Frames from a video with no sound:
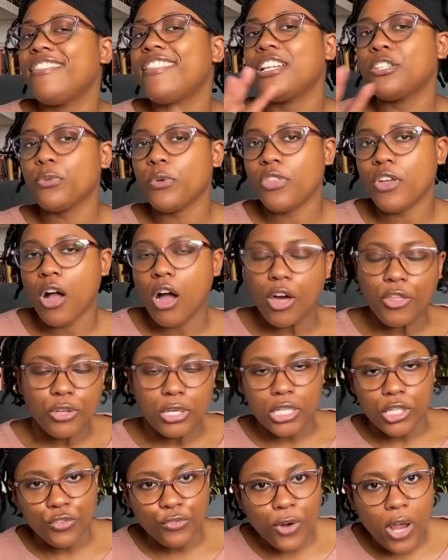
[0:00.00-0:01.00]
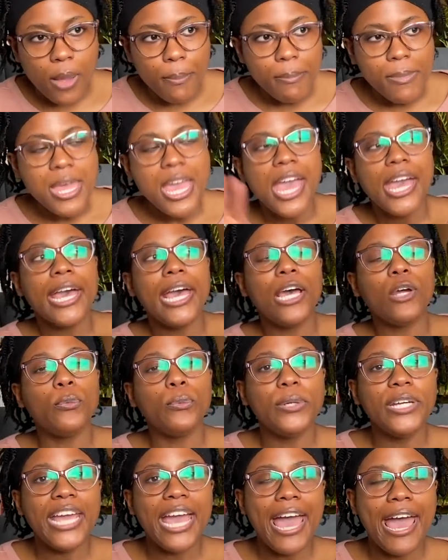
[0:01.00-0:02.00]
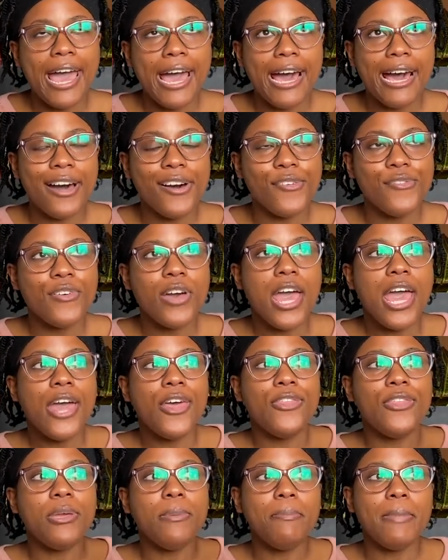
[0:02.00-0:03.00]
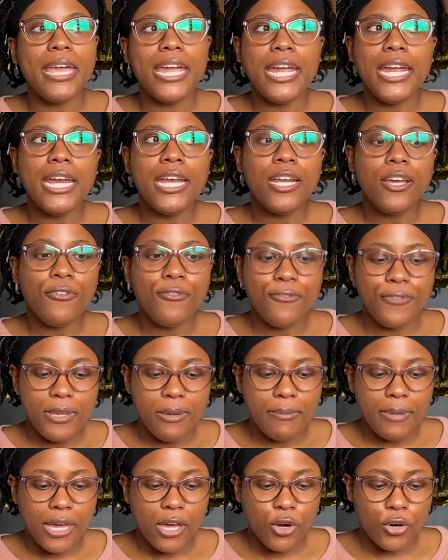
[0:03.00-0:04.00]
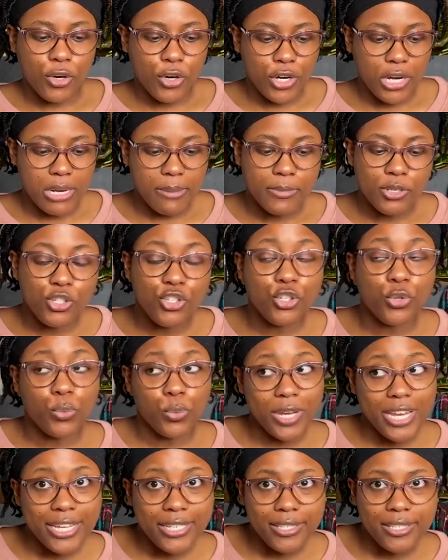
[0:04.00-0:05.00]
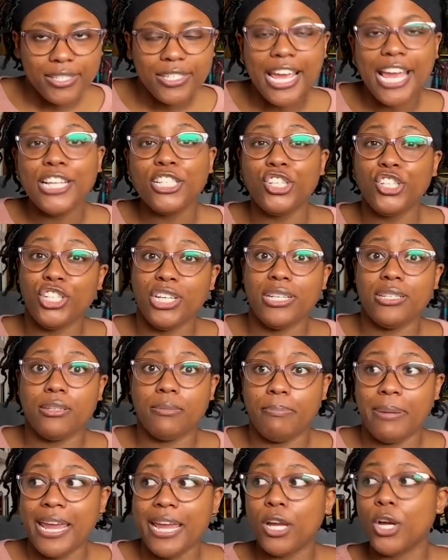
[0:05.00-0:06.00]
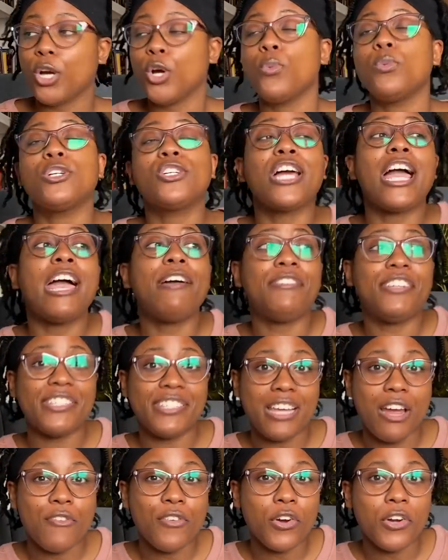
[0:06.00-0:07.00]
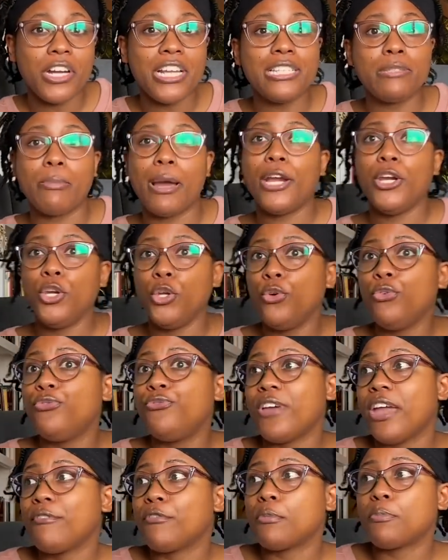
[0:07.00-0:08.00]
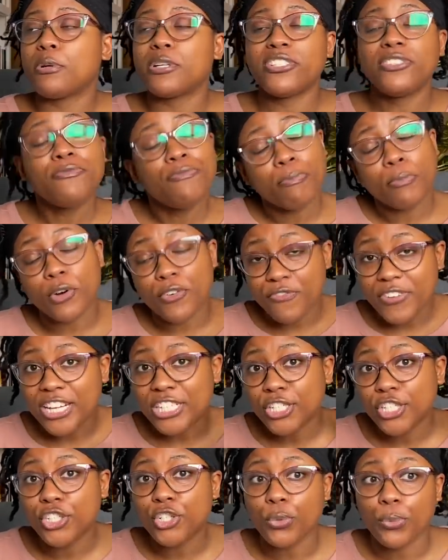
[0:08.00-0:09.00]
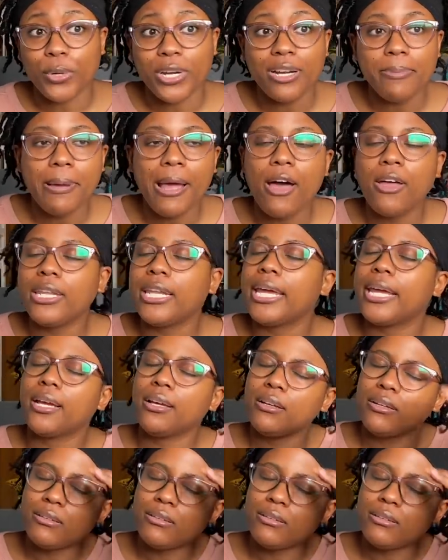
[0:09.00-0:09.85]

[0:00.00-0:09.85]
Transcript: that's where the author is from. And we have the main female. Her name is Charisse, and she is a baker, which I have discovered is my new favorite profession to read about. Like, oh